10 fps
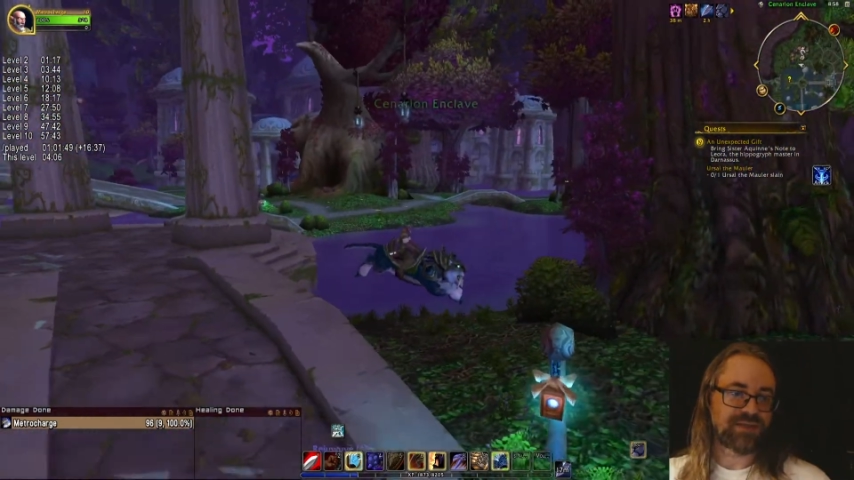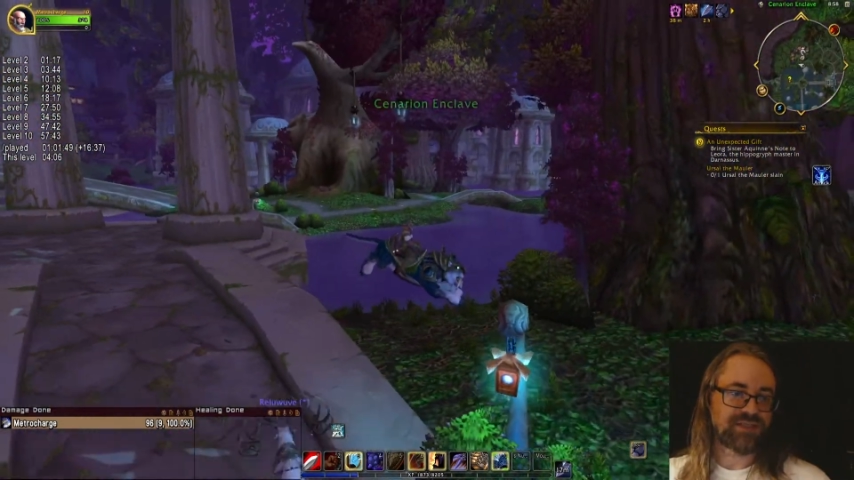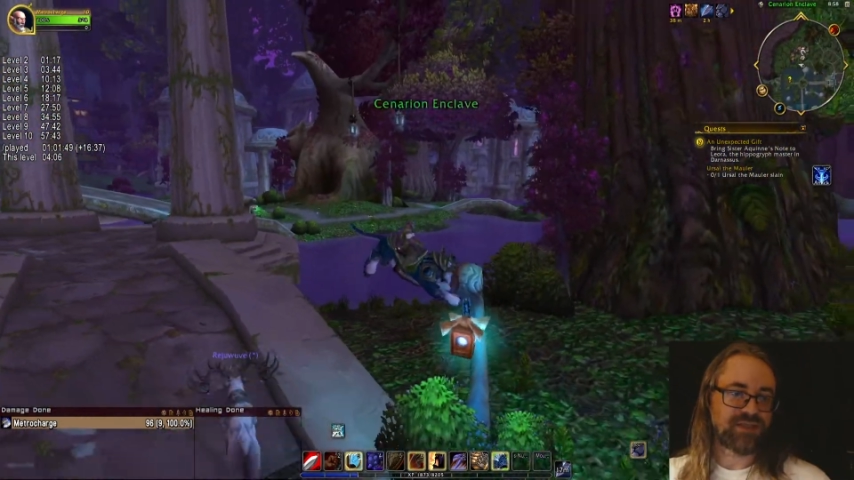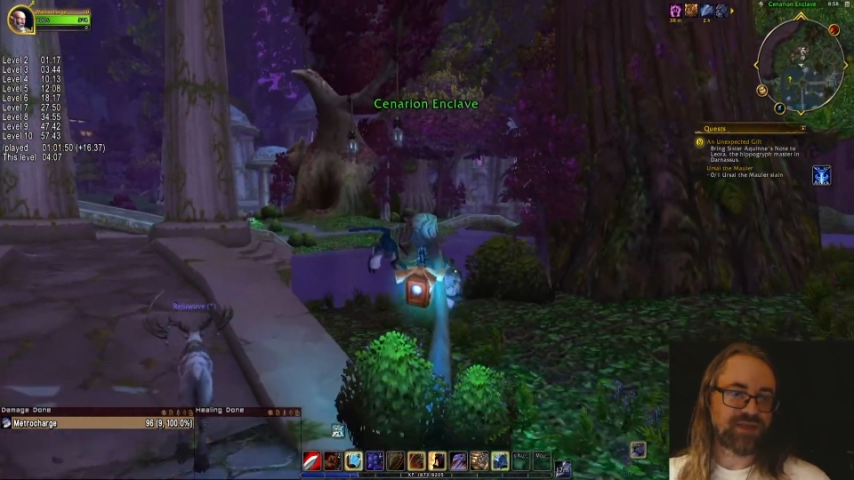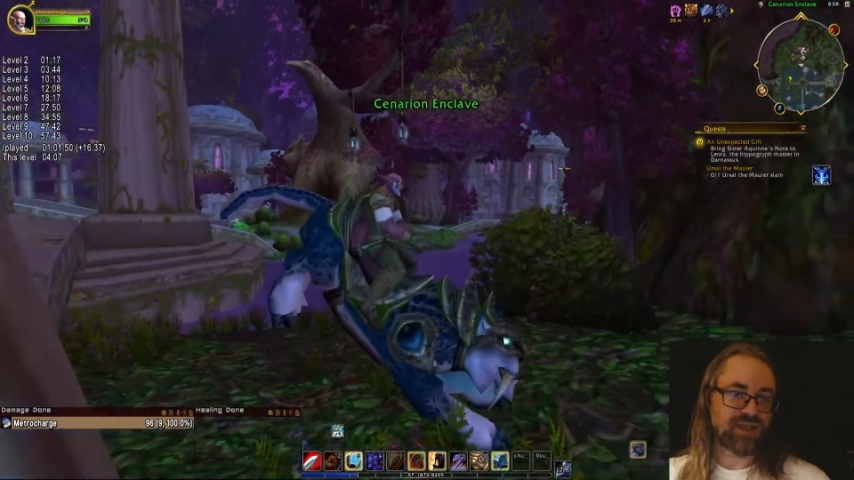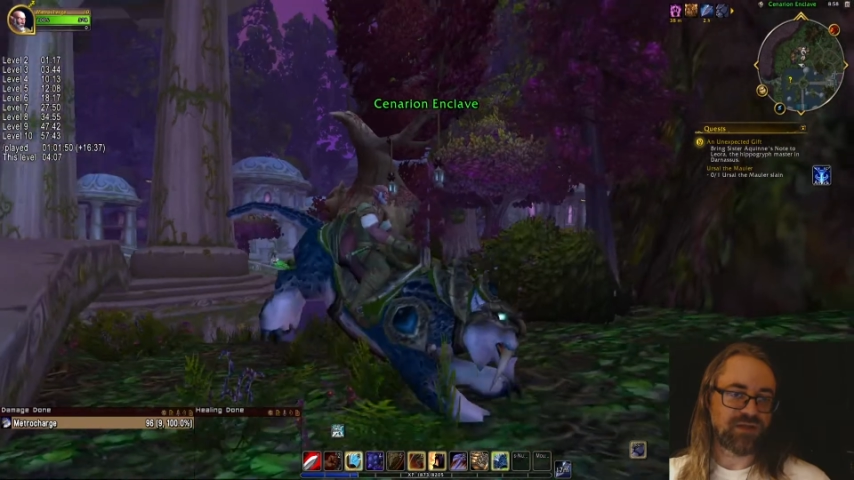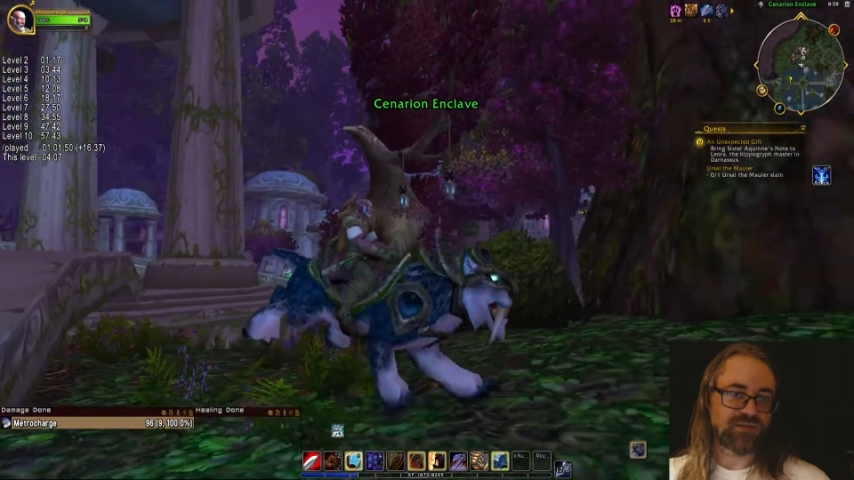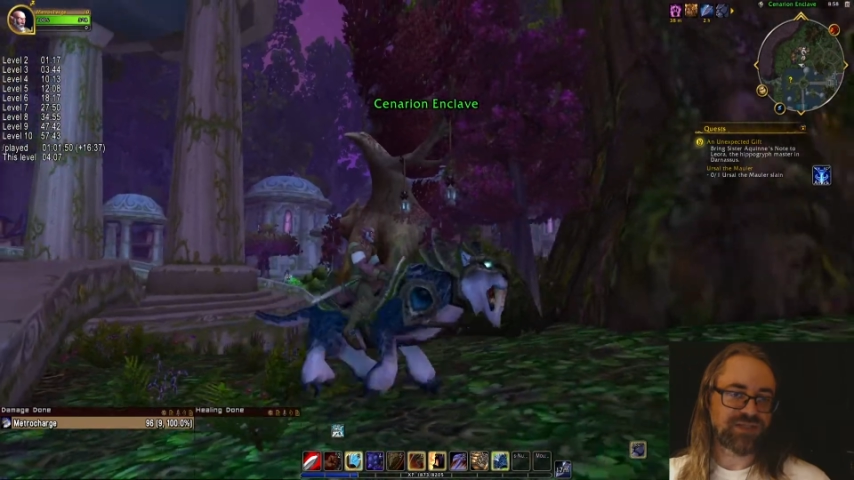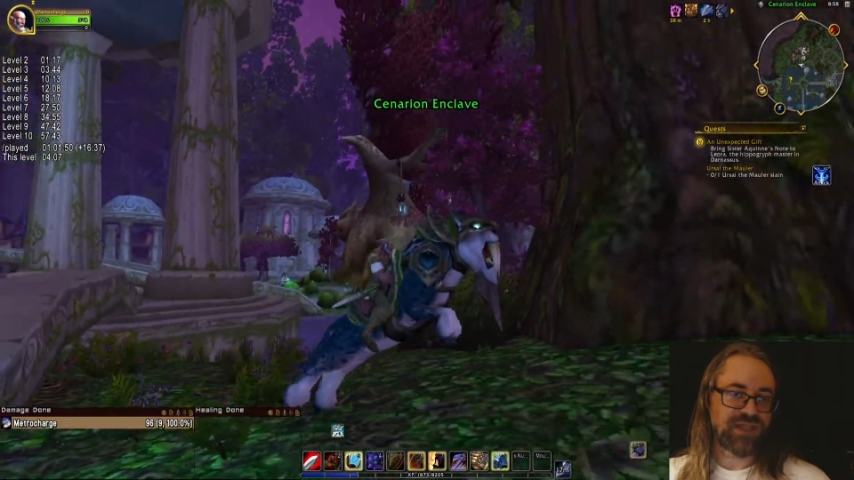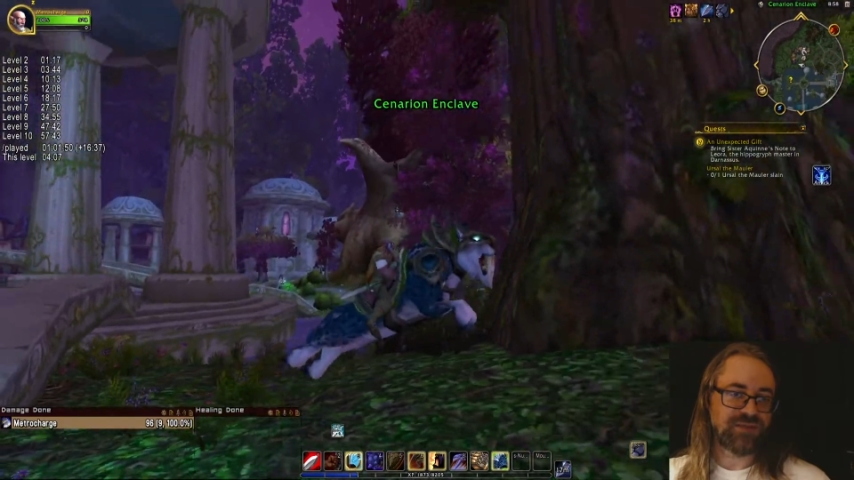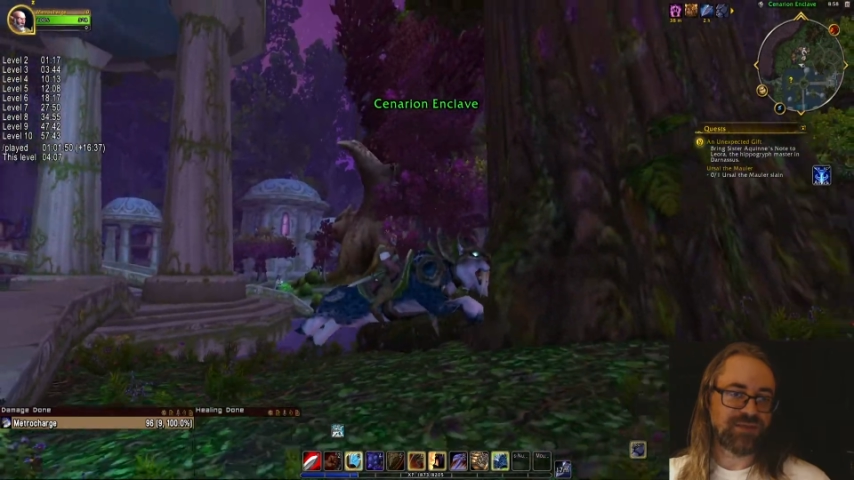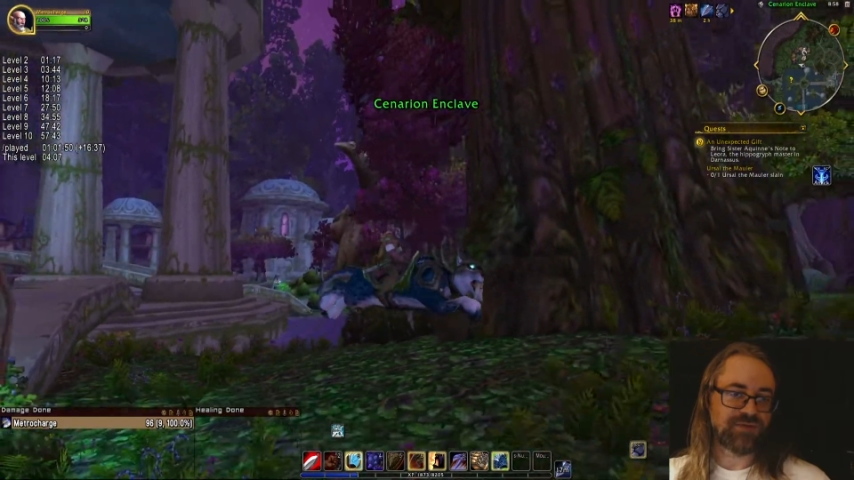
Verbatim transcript: I just love the color scheme.